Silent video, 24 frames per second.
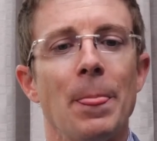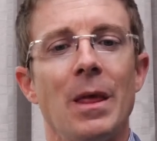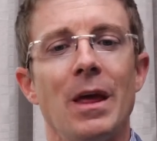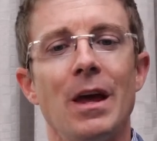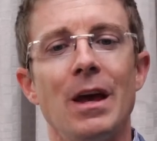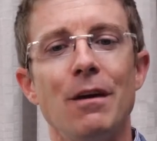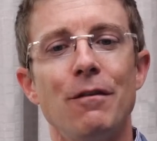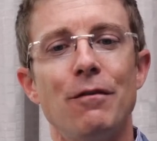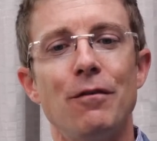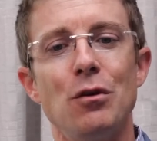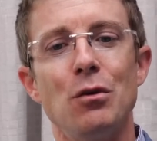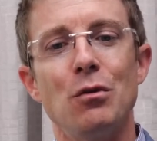
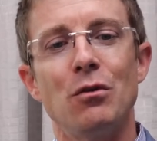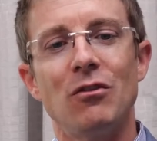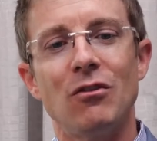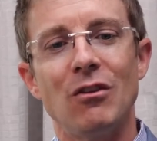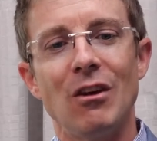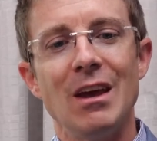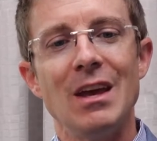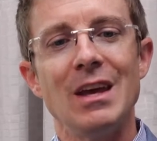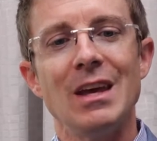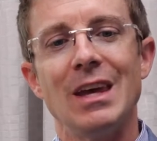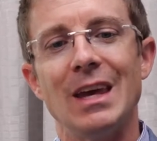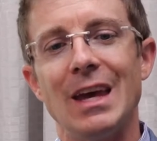If you
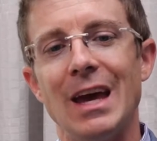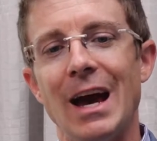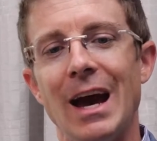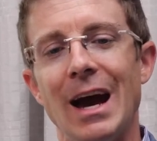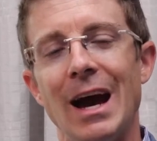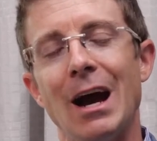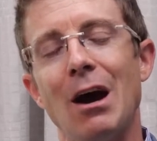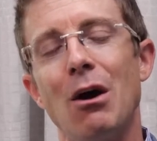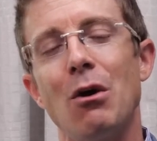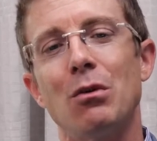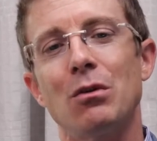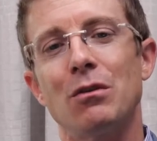take
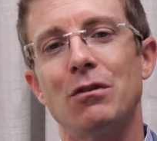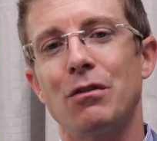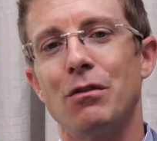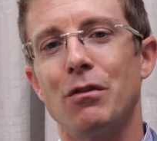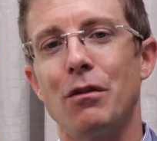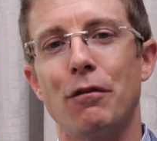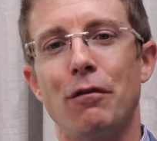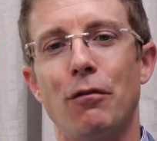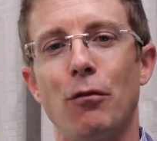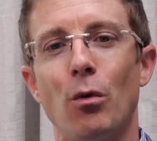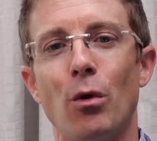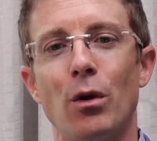out
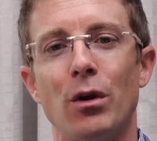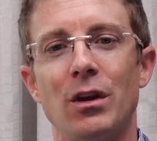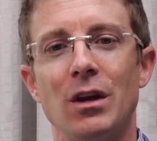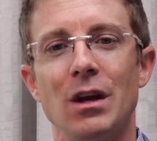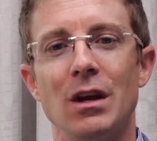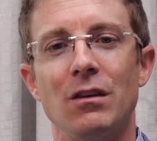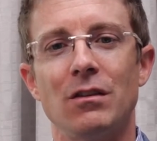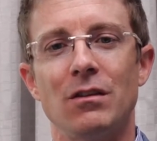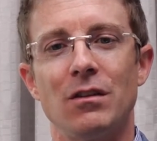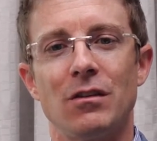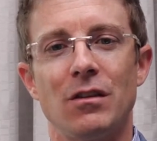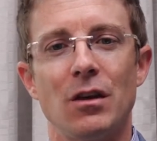the 4
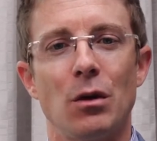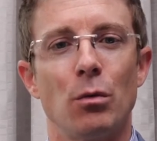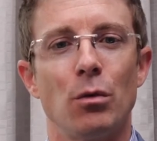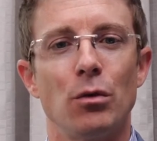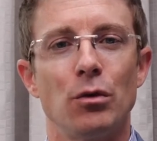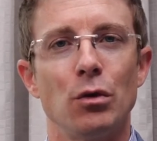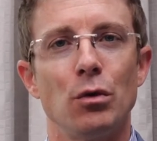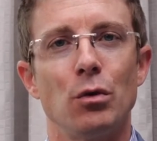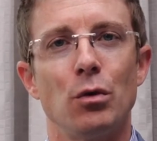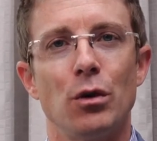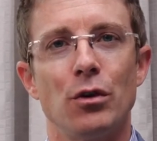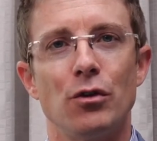cases that were
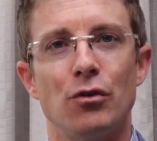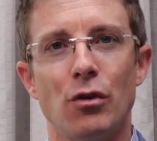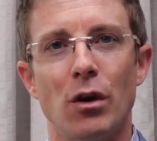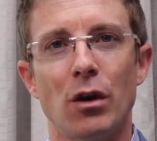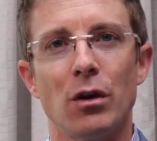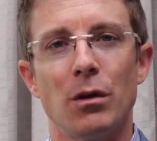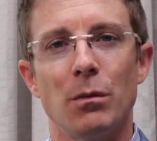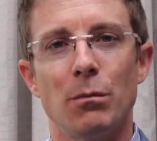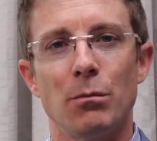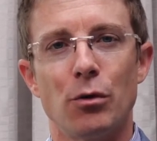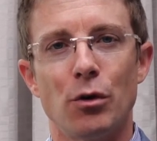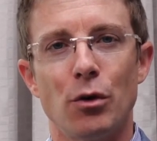due to a
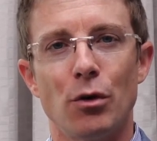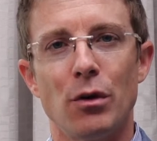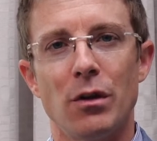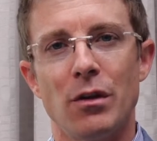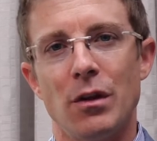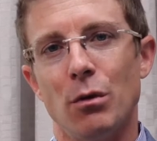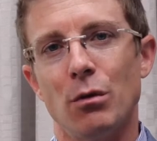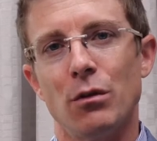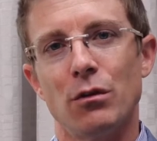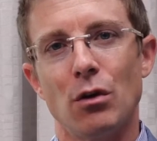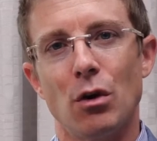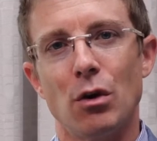drug impurity
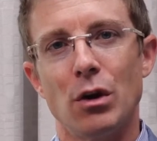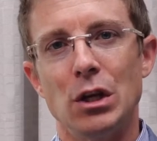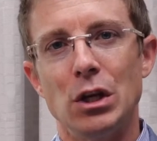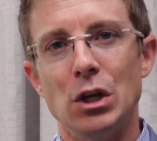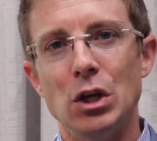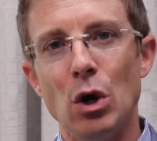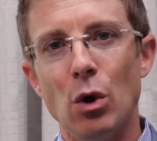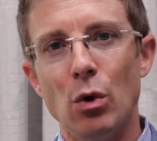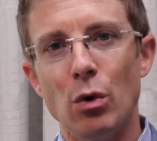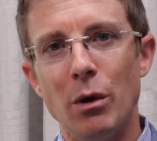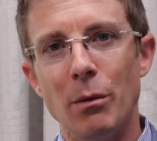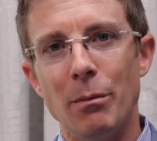that was already
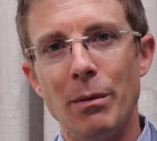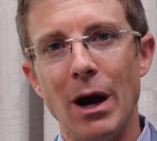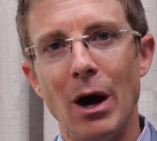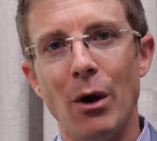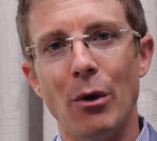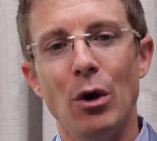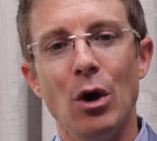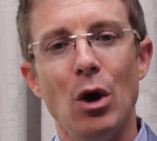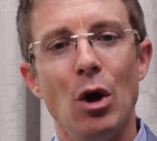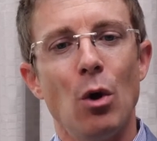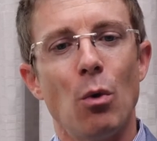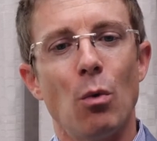known
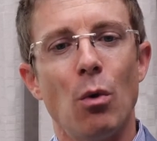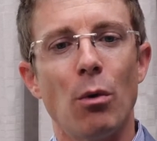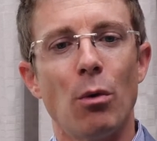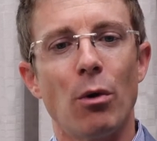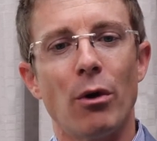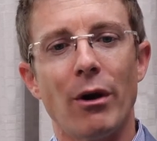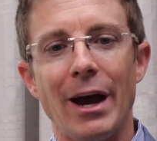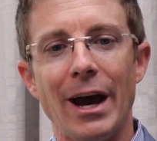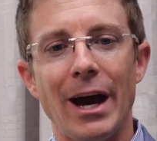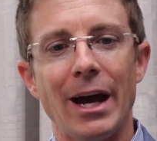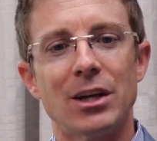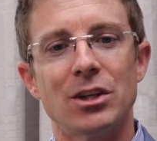about, what
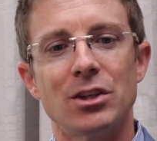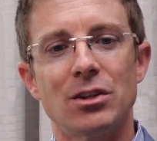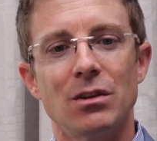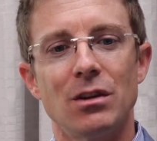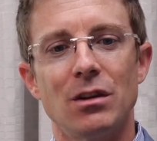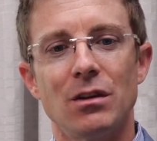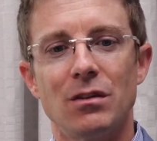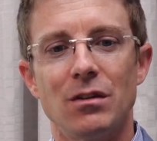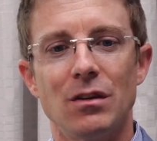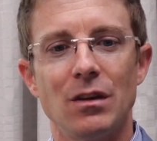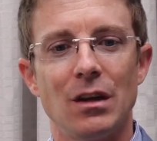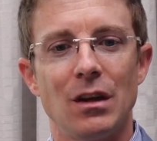we're
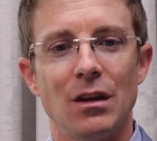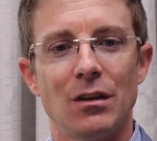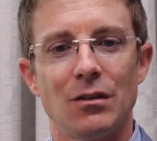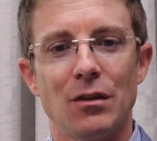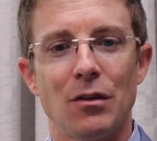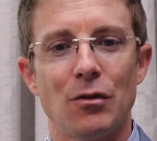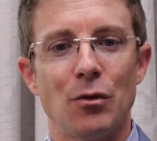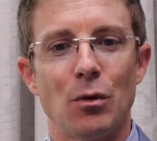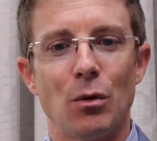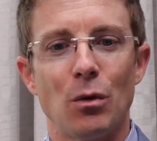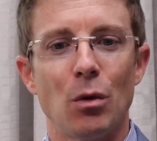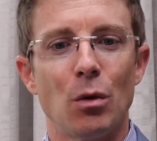actually seeing is
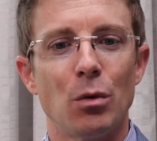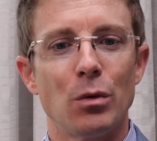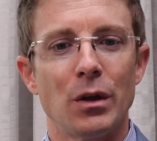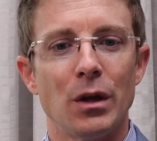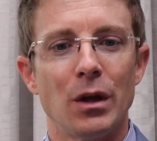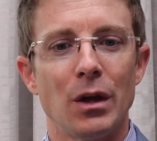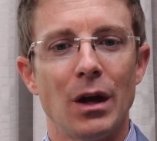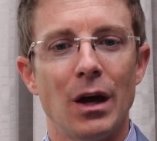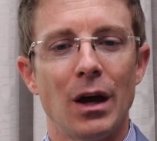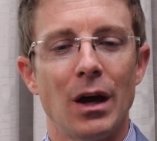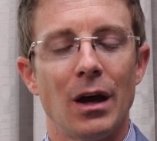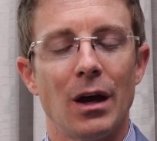that there were
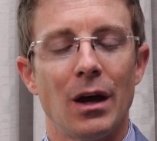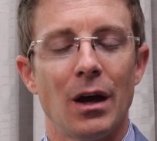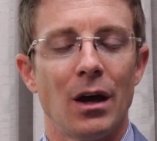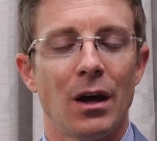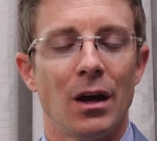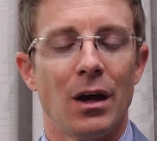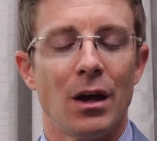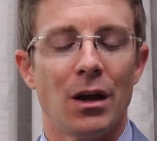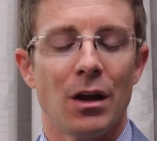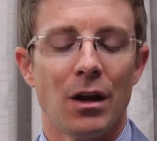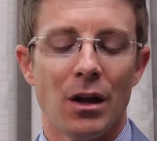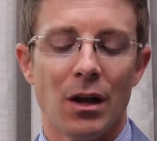only
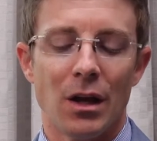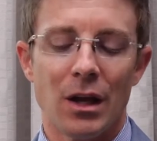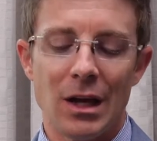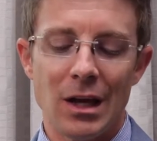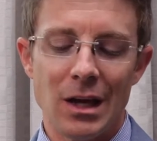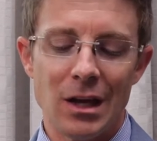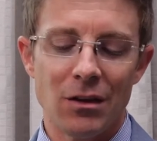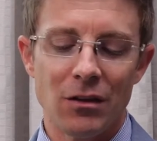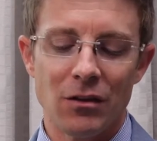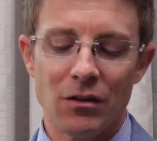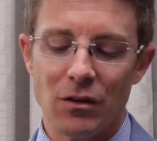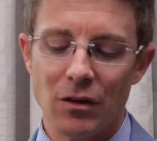an
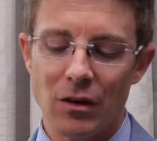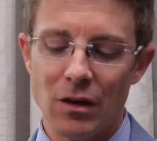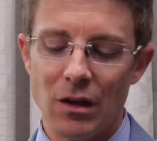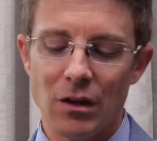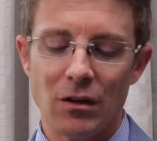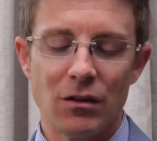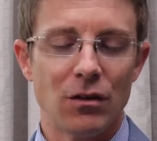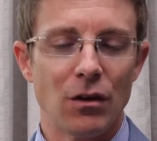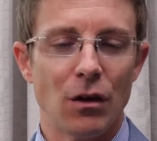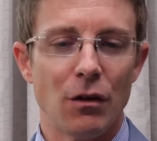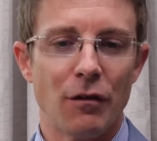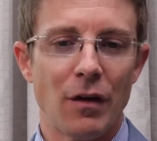
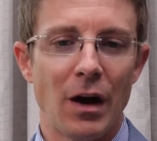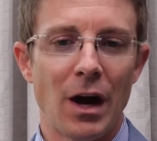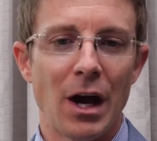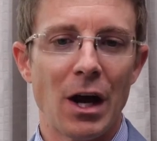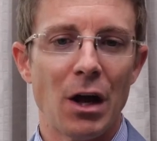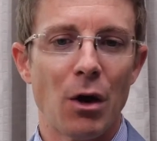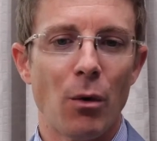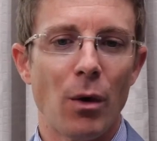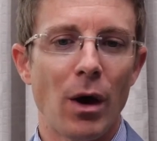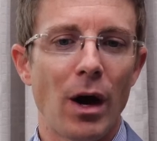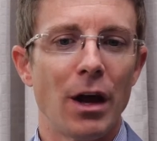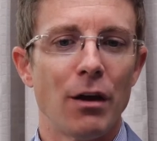incidence of
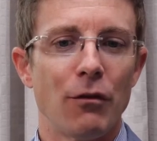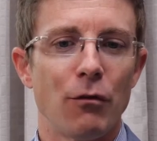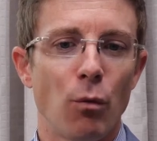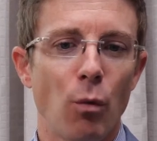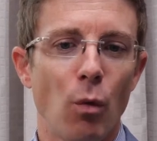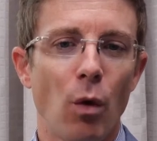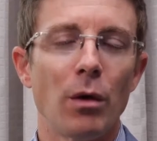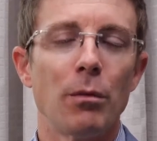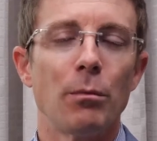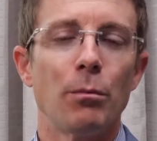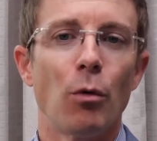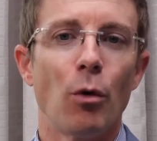IOI of
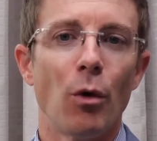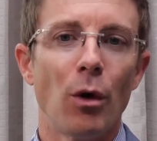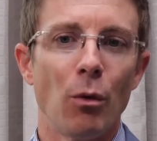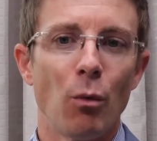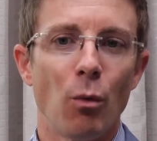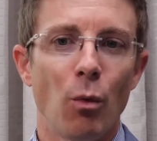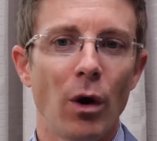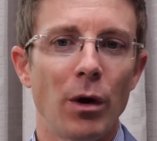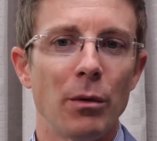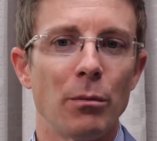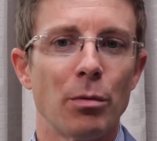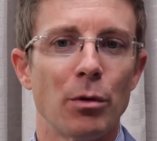
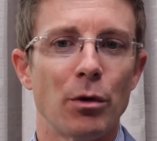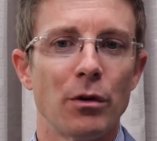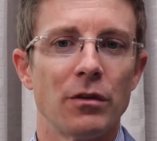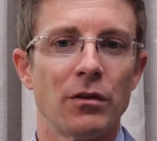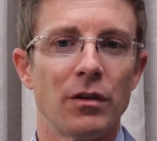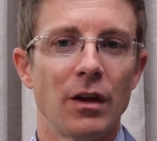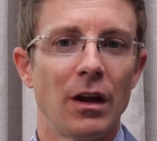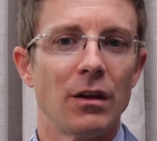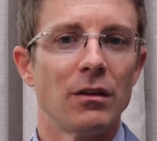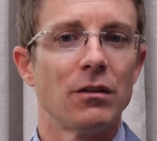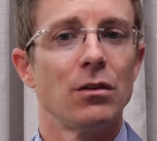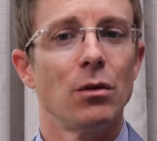
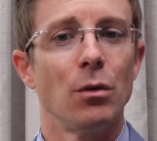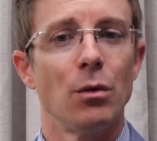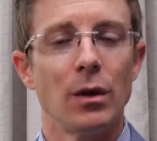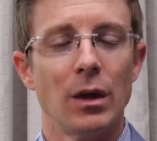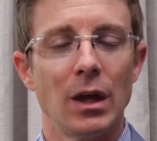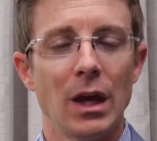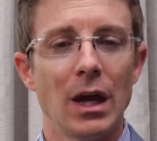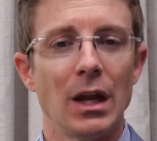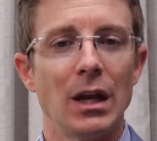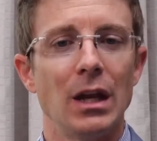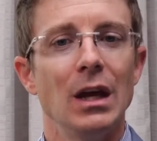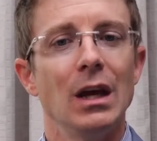1.1%. So
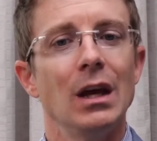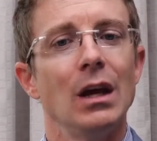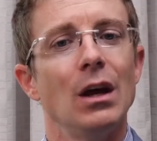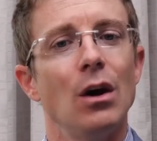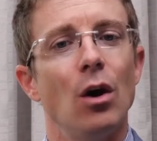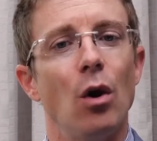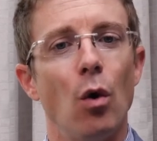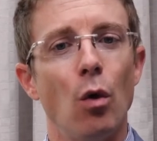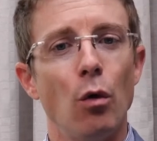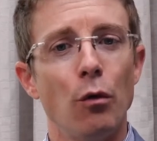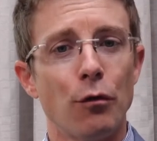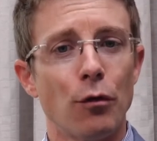again,
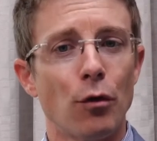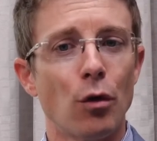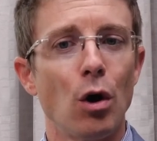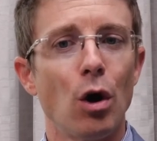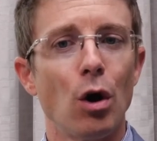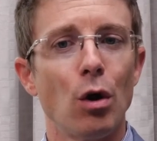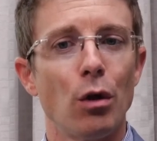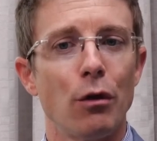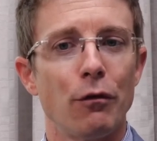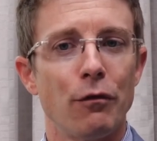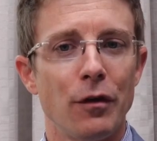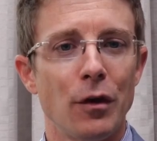
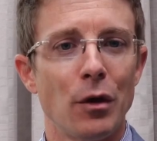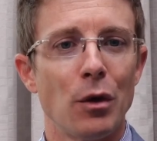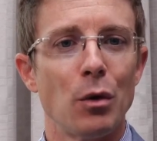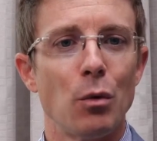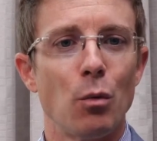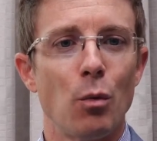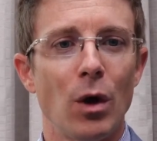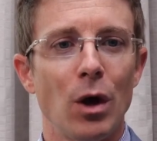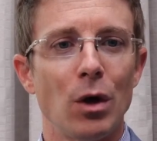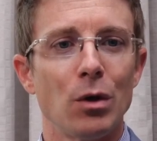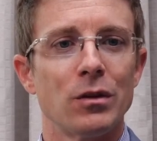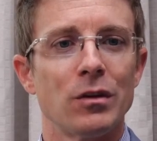overall, a very
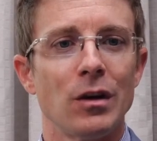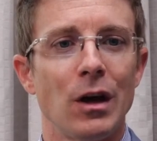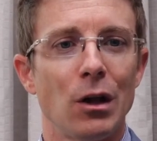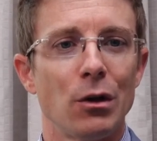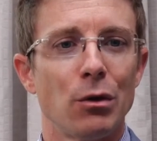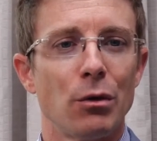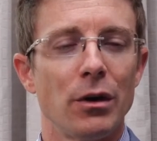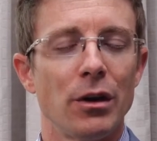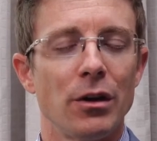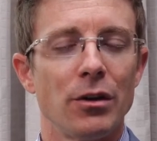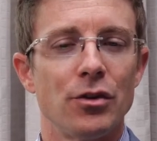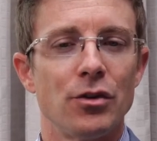
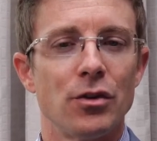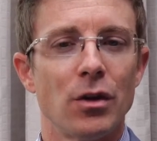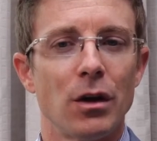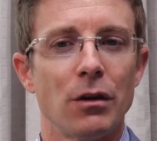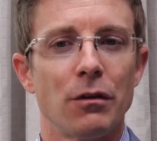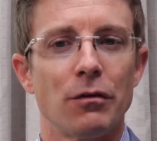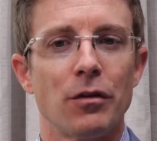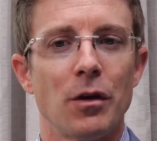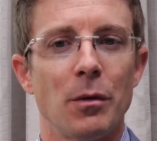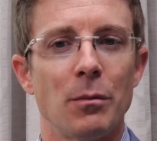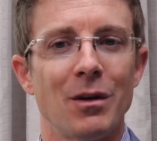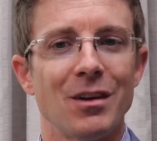well-tolerated
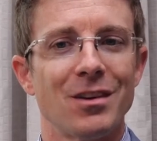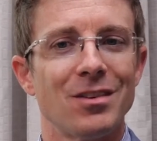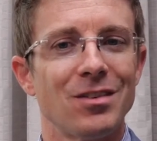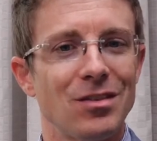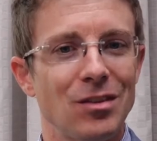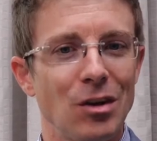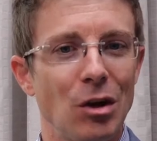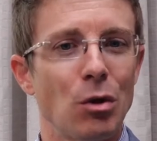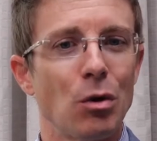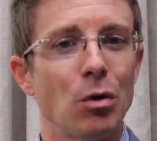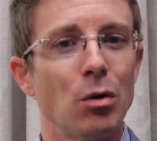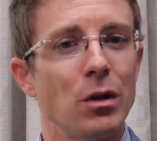drug from a
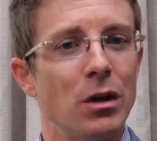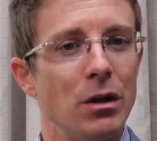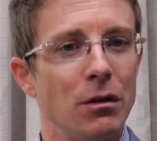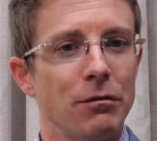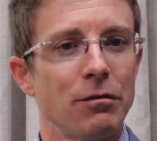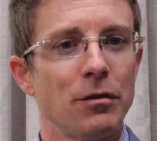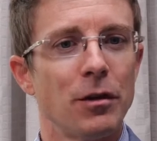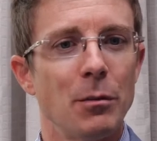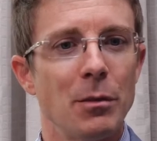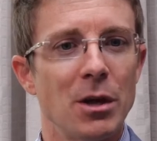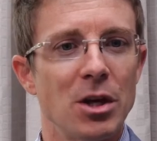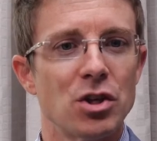sterile
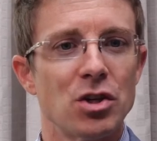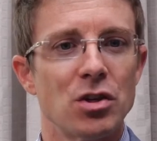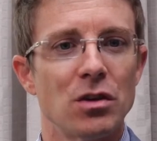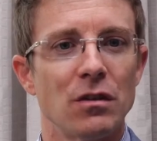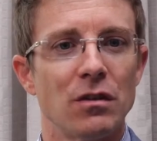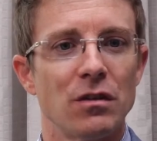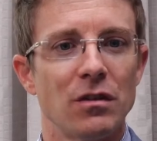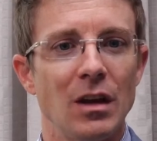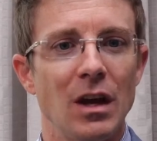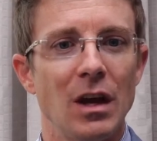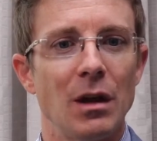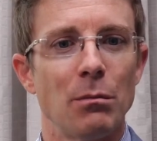inflammation
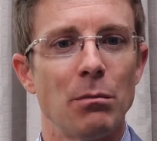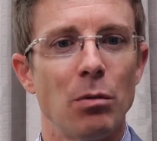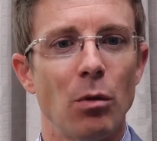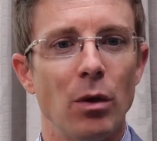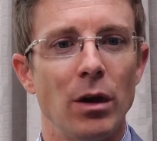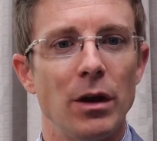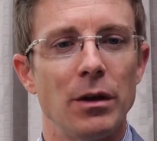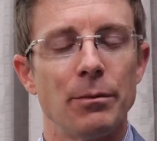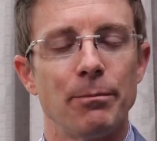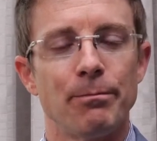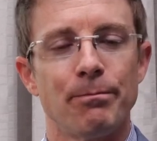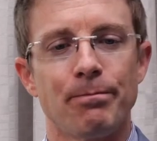standpoint.